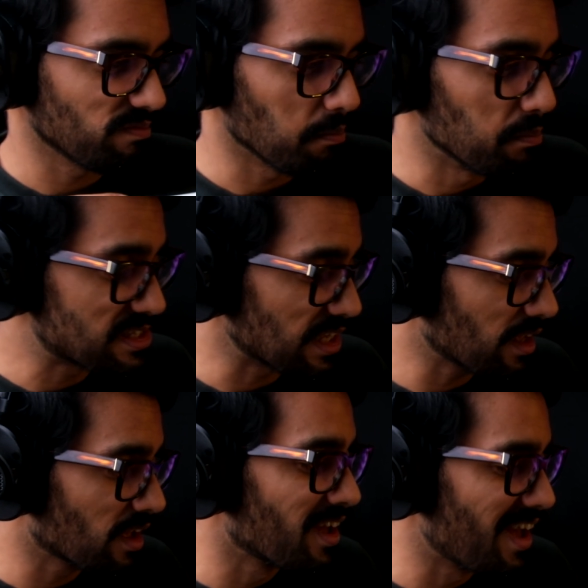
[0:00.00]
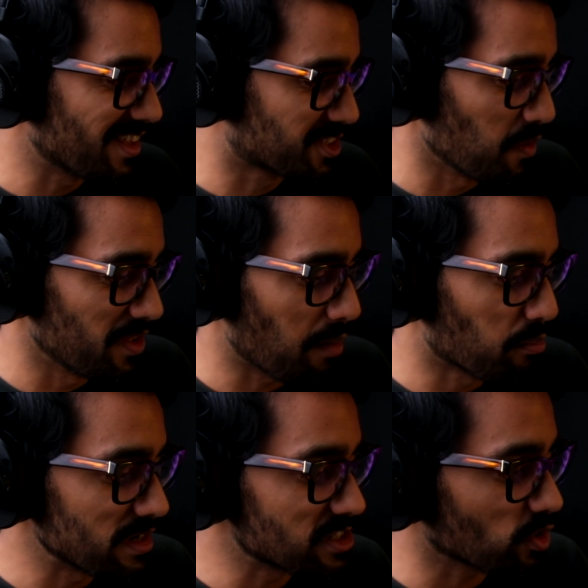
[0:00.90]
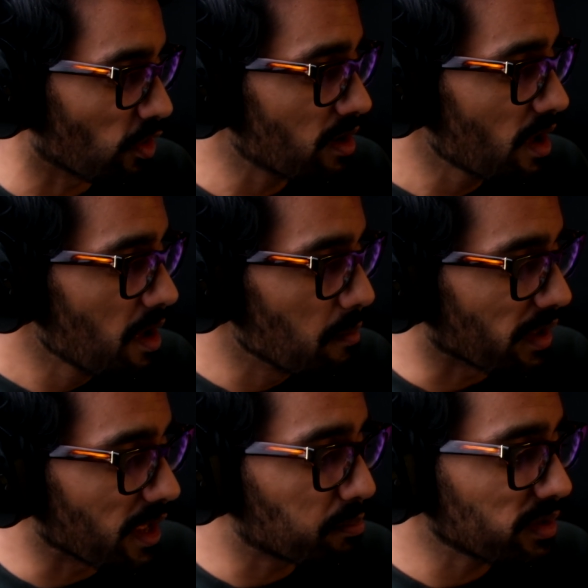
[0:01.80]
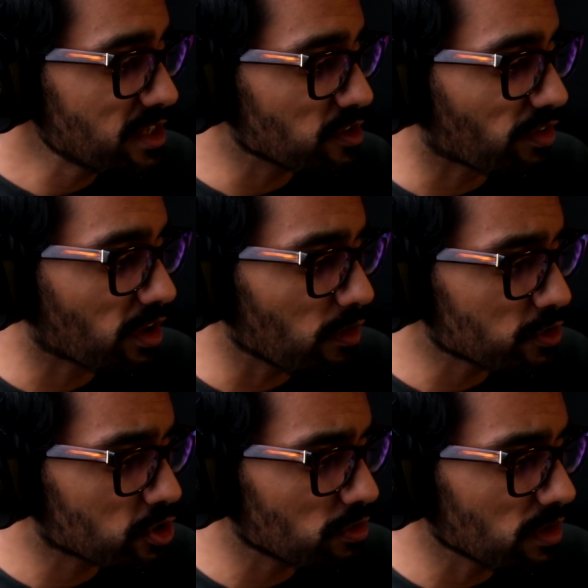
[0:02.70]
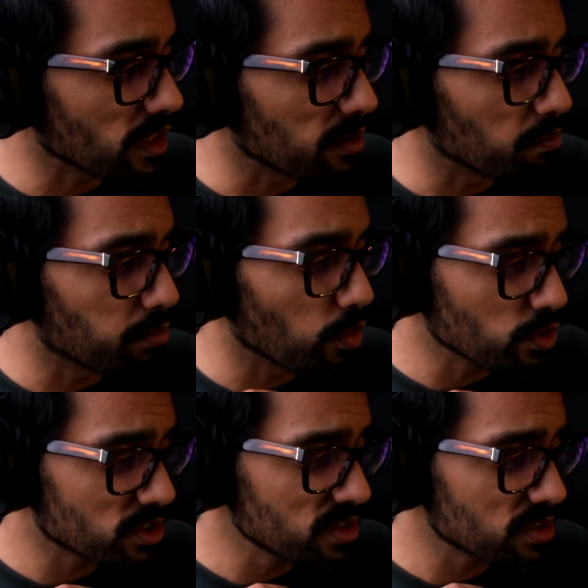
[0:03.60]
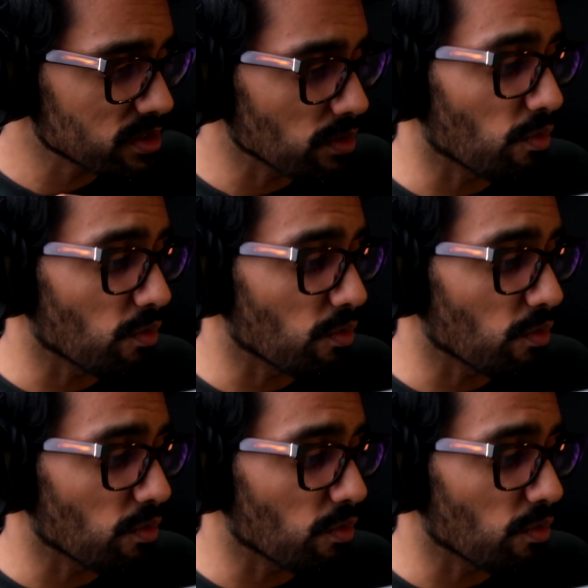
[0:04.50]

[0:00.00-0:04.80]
missing, so that print's gone, but a place of cultural importance,